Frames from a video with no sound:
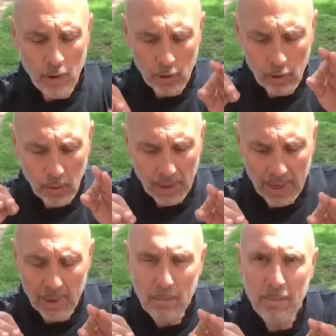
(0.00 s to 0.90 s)
you want to
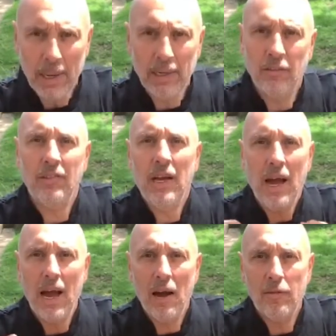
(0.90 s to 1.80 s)
get the best
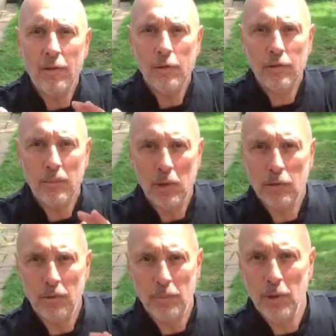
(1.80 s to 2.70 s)
out of your
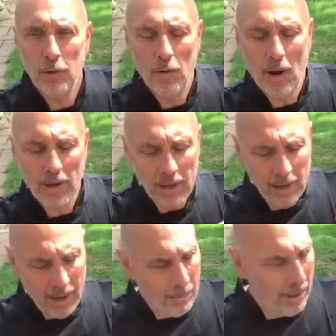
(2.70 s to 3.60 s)
tomato puree
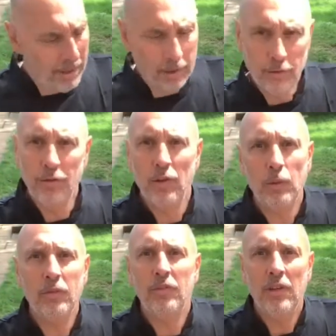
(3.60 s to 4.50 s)
and make the
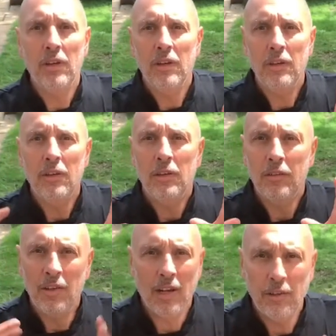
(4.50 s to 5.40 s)
sauce
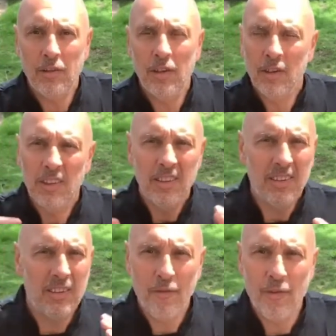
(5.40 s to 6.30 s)
taste
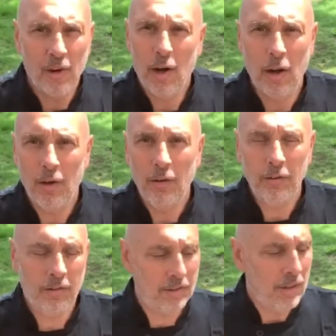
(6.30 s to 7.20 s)
different
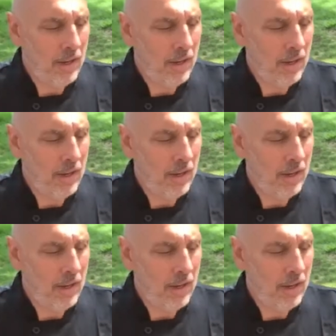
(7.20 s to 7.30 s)
class.